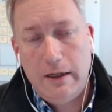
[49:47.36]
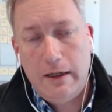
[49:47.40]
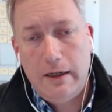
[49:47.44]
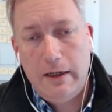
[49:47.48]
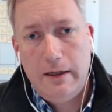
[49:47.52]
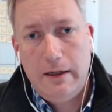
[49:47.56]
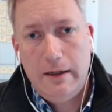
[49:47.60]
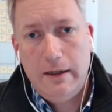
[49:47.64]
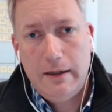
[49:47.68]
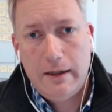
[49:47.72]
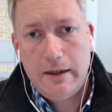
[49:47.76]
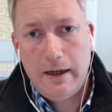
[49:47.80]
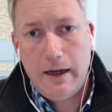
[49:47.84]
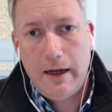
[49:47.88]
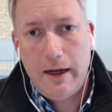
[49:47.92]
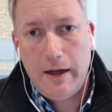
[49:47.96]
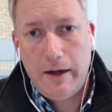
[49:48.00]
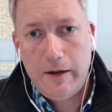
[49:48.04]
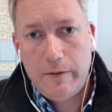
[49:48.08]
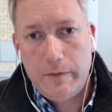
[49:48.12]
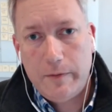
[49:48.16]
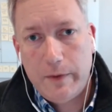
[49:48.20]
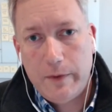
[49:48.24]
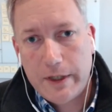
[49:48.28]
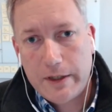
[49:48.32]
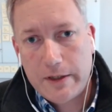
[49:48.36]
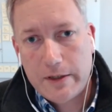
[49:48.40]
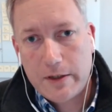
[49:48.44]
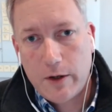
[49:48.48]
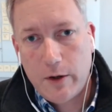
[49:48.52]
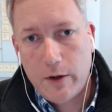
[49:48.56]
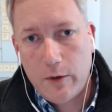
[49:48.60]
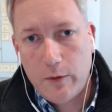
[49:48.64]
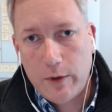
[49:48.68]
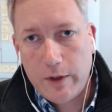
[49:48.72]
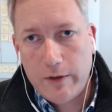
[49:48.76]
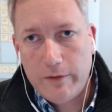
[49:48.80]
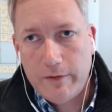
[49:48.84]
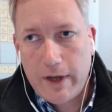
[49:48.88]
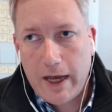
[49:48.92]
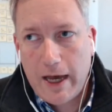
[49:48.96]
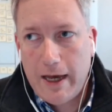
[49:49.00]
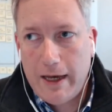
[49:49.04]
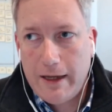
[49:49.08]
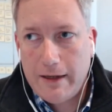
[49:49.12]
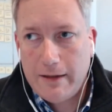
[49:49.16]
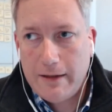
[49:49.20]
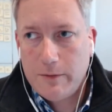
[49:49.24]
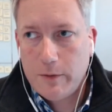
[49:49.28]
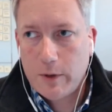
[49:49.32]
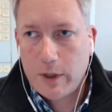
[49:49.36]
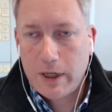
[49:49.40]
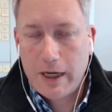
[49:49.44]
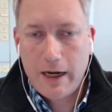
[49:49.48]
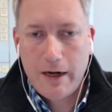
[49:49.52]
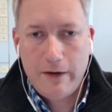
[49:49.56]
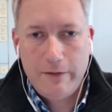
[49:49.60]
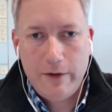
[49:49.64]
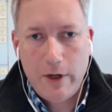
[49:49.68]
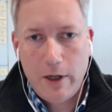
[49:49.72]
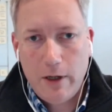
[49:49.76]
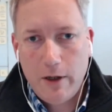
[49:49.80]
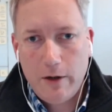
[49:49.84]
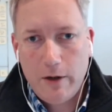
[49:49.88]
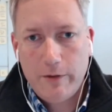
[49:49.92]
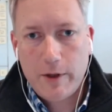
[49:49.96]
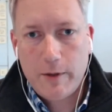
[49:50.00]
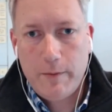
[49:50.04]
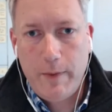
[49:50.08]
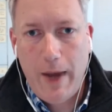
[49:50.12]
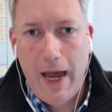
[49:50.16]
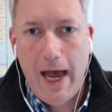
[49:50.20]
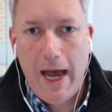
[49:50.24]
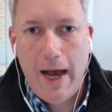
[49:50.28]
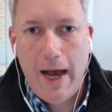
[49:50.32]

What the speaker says: And so we're kind of all over the map.